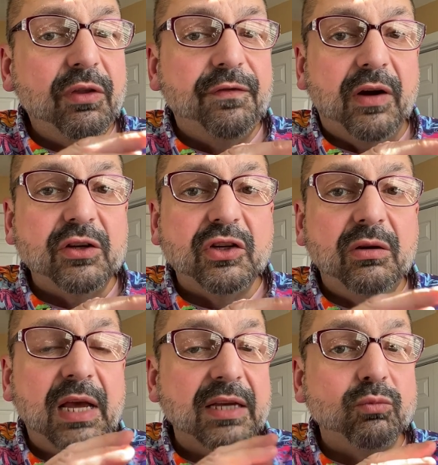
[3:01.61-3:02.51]

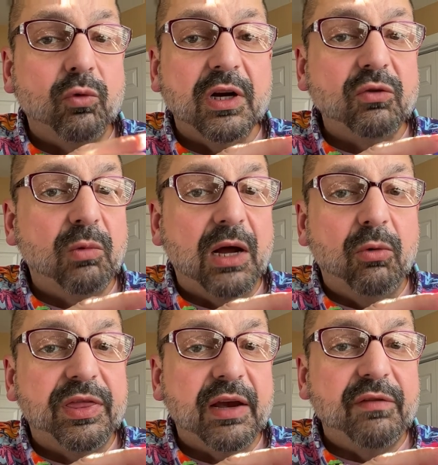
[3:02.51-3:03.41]
function has worked well
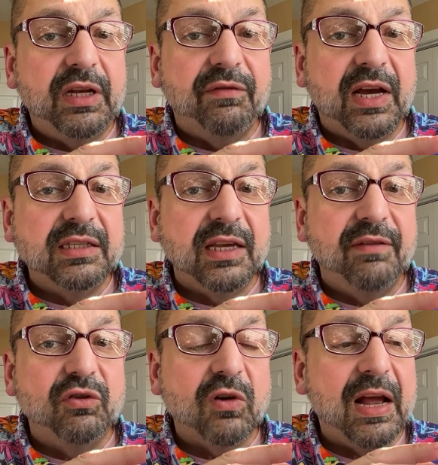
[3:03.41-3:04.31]
with every device
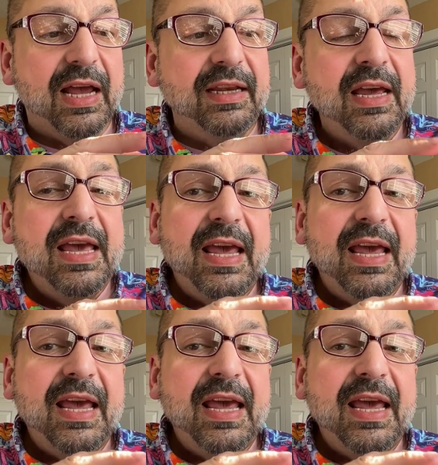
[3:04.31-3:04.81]
I've tried,